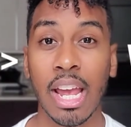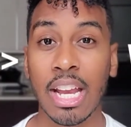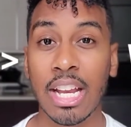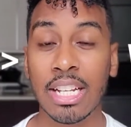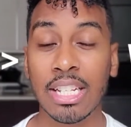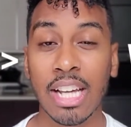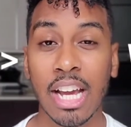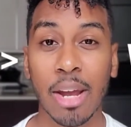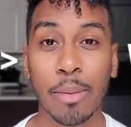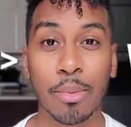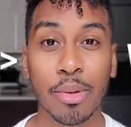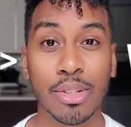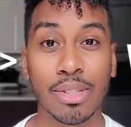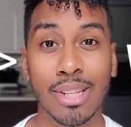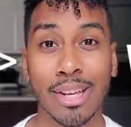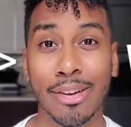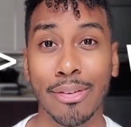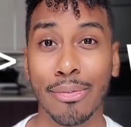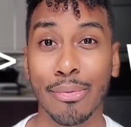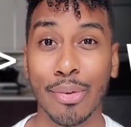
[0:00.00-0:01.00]
Anytime
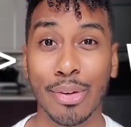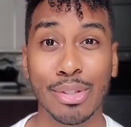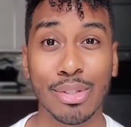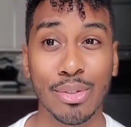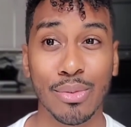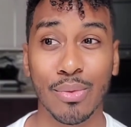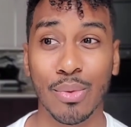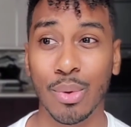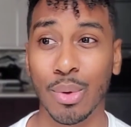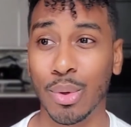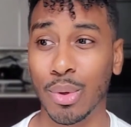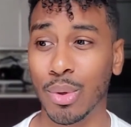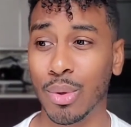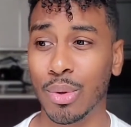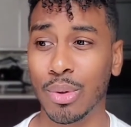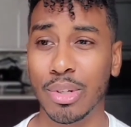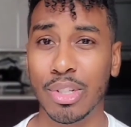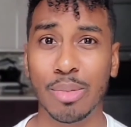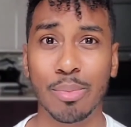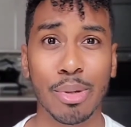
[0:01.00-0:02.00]
there's like a festival
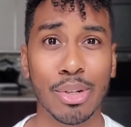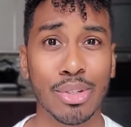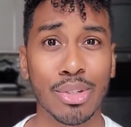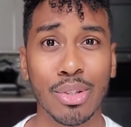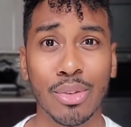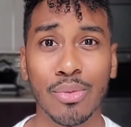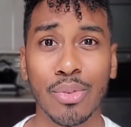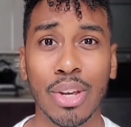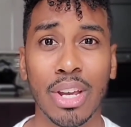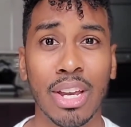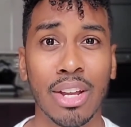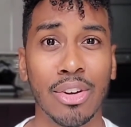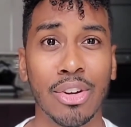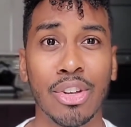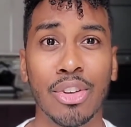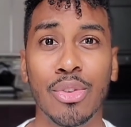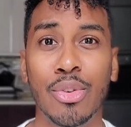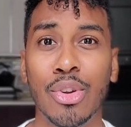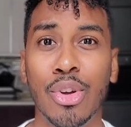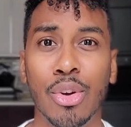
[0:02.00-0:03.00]
or a special event,
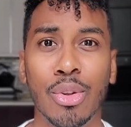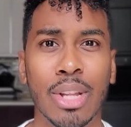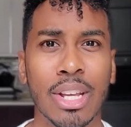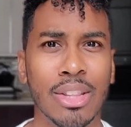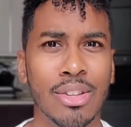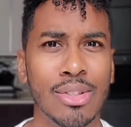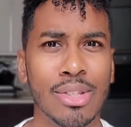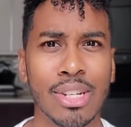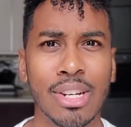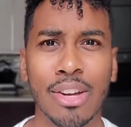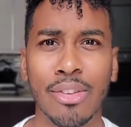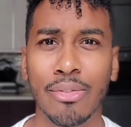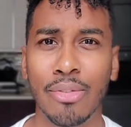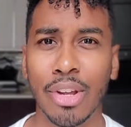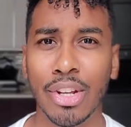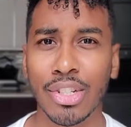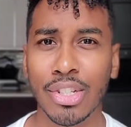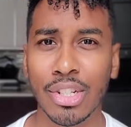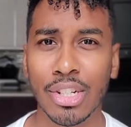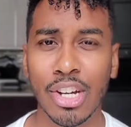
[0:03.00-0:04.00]
or like there's a
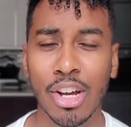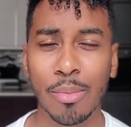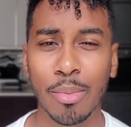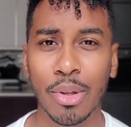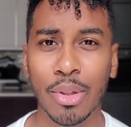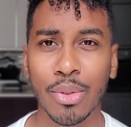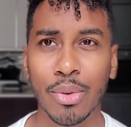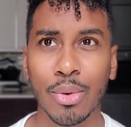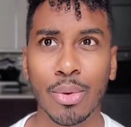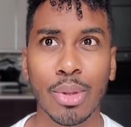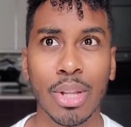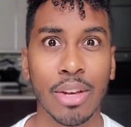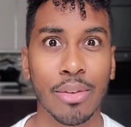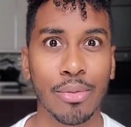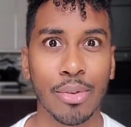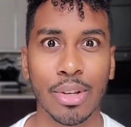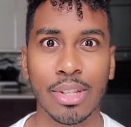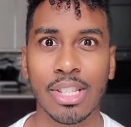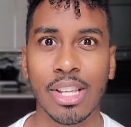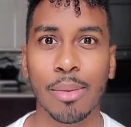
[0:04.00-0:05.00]
convention coming through, like
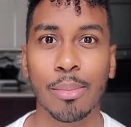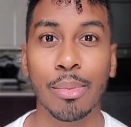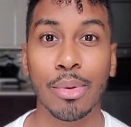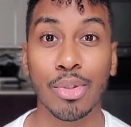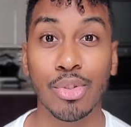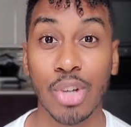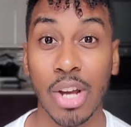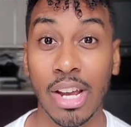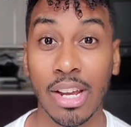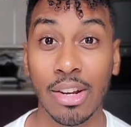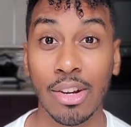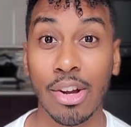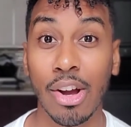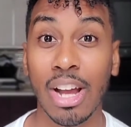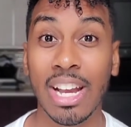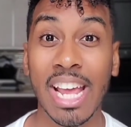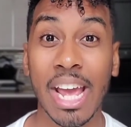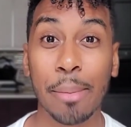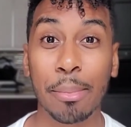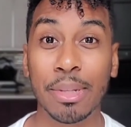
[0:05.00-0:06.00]
for example, Dragon
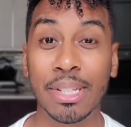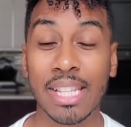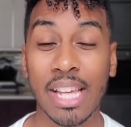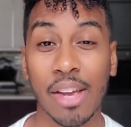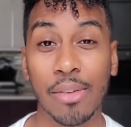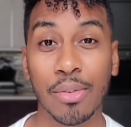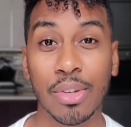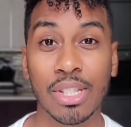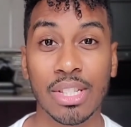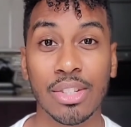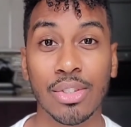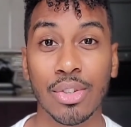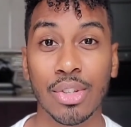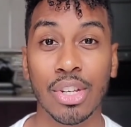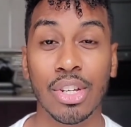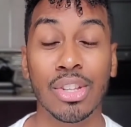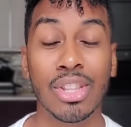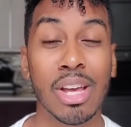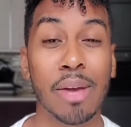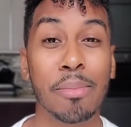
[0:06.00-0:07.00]
Con happens every single
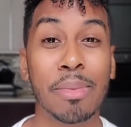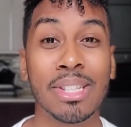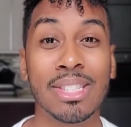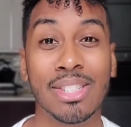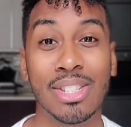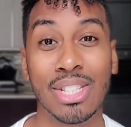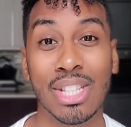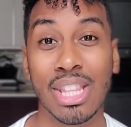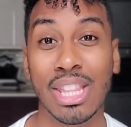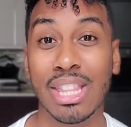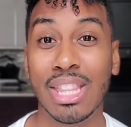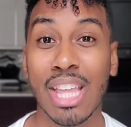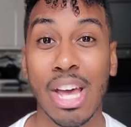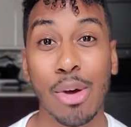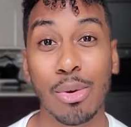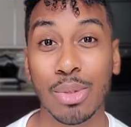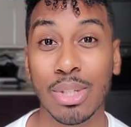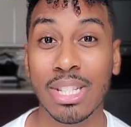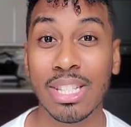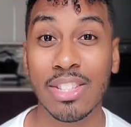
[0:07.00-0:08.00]
year. That means there's
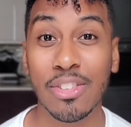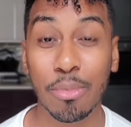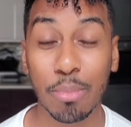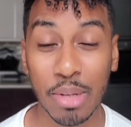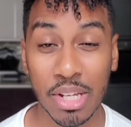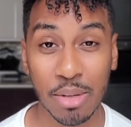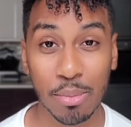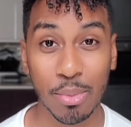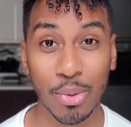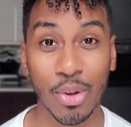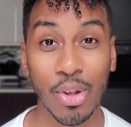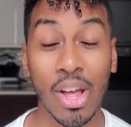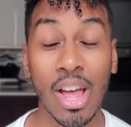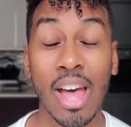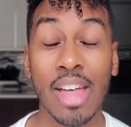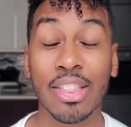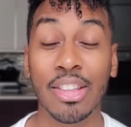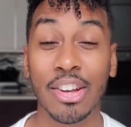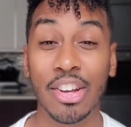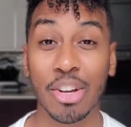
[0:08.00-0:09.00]
thousands of people
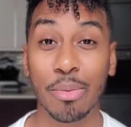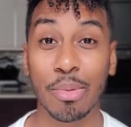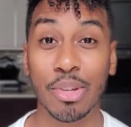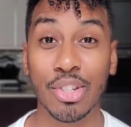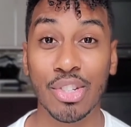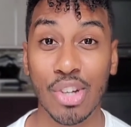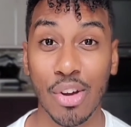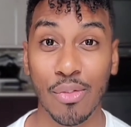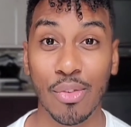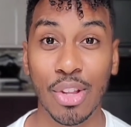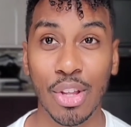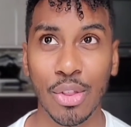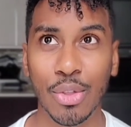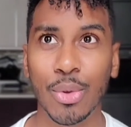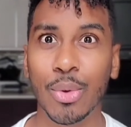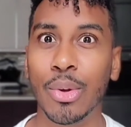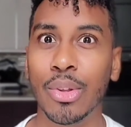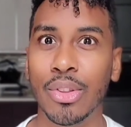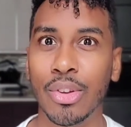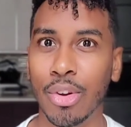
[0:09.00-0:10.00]
that are going to be shuffling
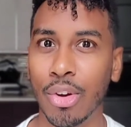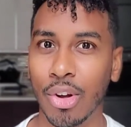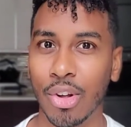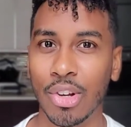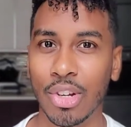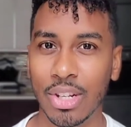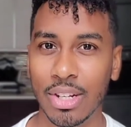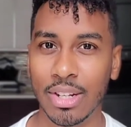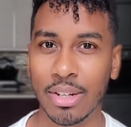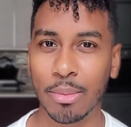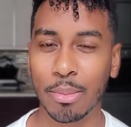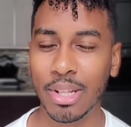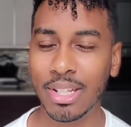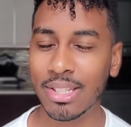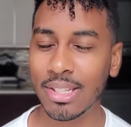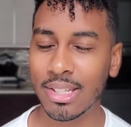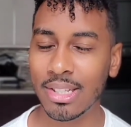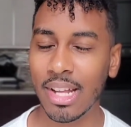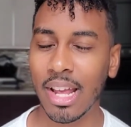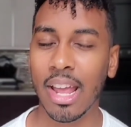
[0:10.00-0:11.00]
through, and they're all going to need a
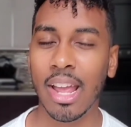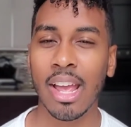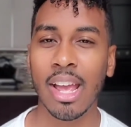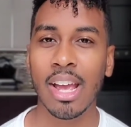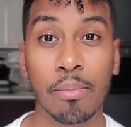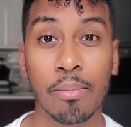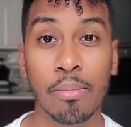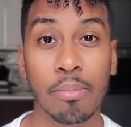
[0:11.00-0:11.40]
place to stay.